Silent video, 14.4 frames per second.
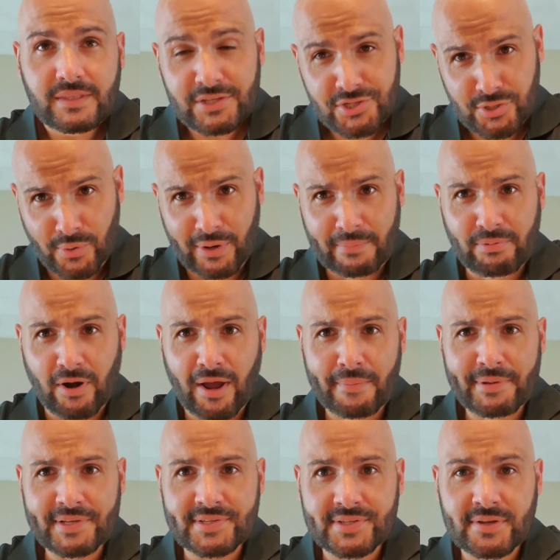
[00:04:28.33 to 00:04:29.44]
showing
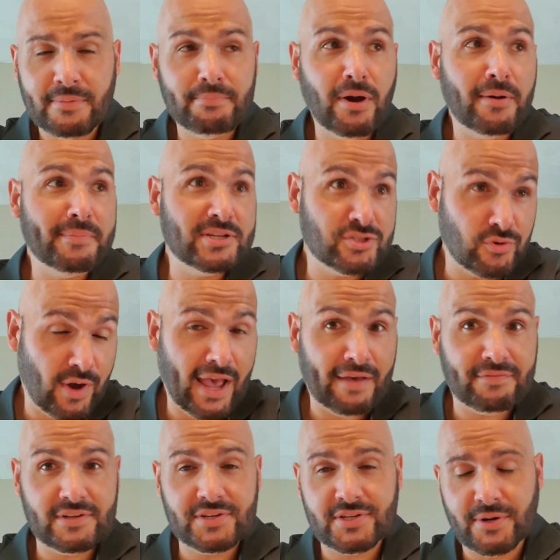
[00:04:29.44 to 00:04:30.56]
promise. Bowman
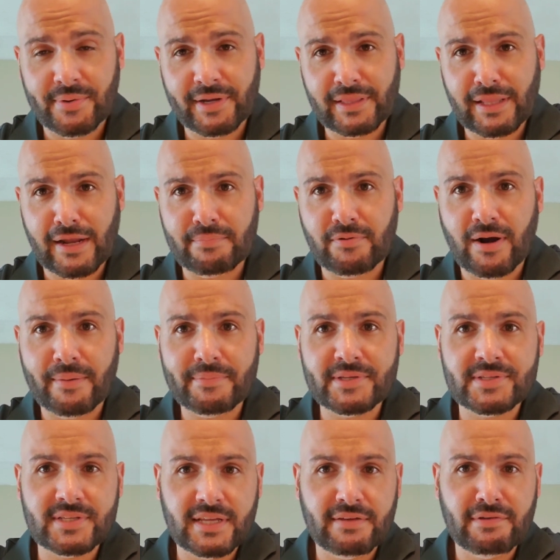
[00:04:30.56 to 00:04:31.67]
Draft is showing a lot of
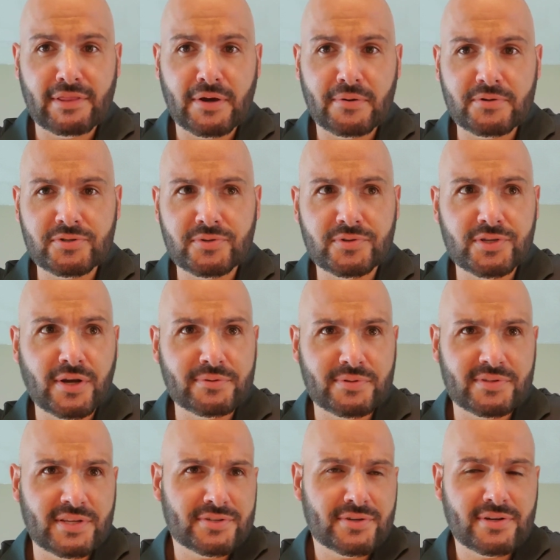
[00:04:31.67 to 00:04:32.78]
promise, even though Drew Jones
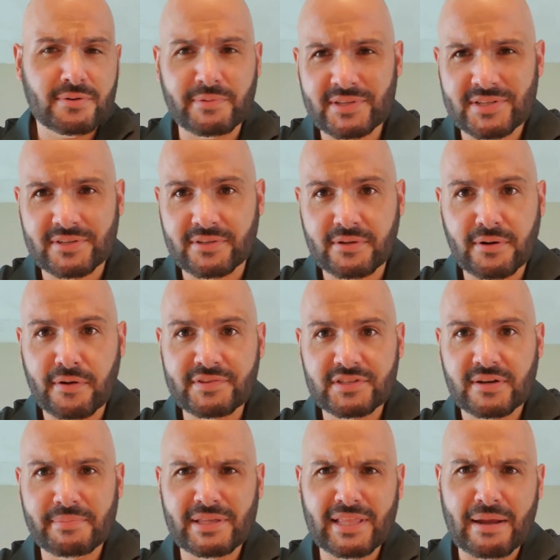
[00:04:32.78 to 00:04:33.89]
was injured, and we still don't know if he's
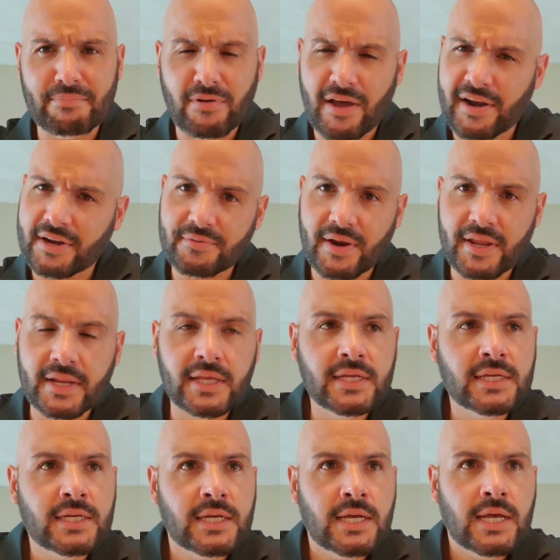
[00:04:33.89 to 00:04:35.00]
going to be in that product, right?
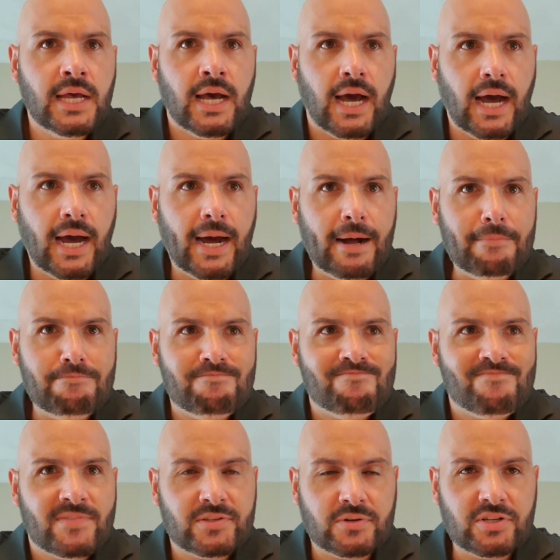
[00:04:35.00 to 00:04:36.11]

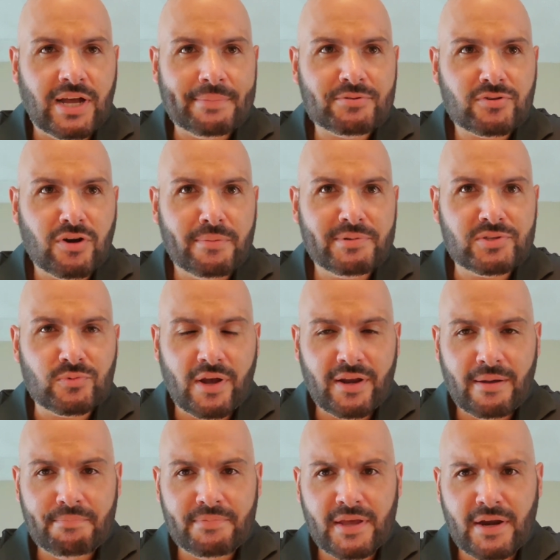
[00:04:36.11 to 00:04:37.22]
So Topps Chrome is right
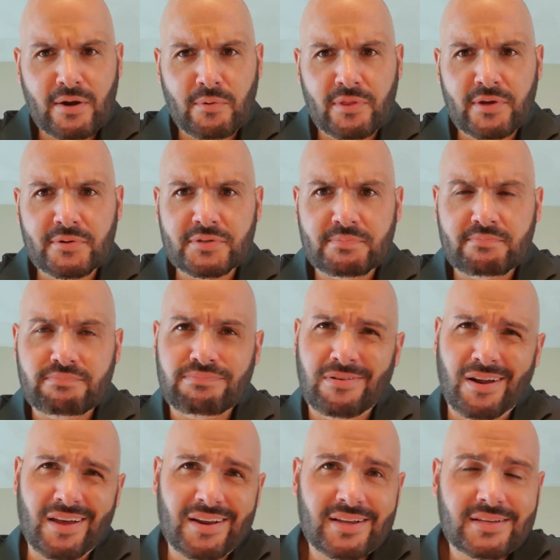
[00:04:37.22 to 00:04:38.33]
up there with those
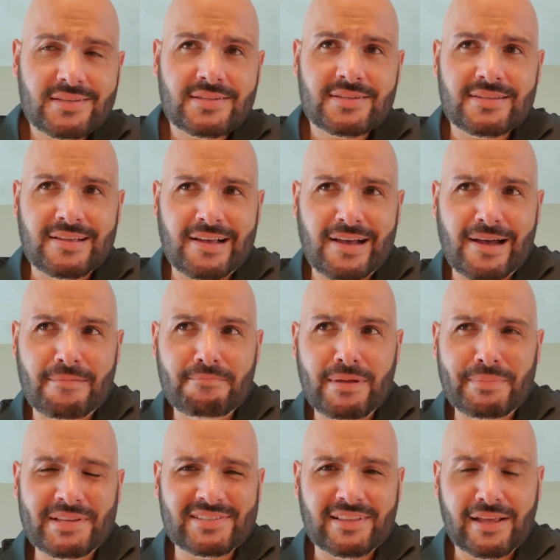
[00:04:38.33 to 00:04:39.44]
products,
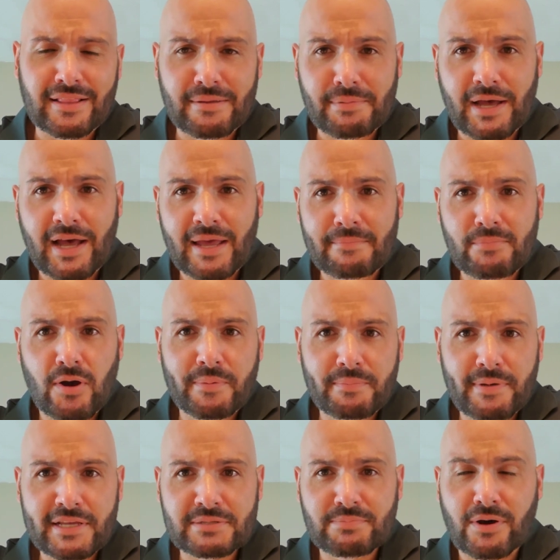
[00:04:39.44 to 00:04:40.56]
maybe slightly behind Bowman
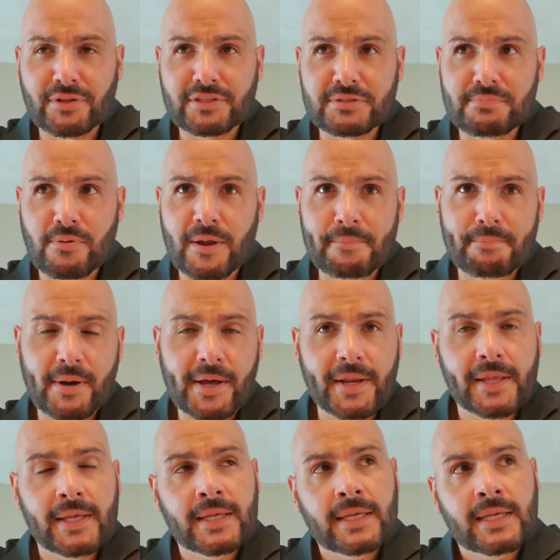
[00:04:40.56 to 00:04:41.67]
Baseball at this point, but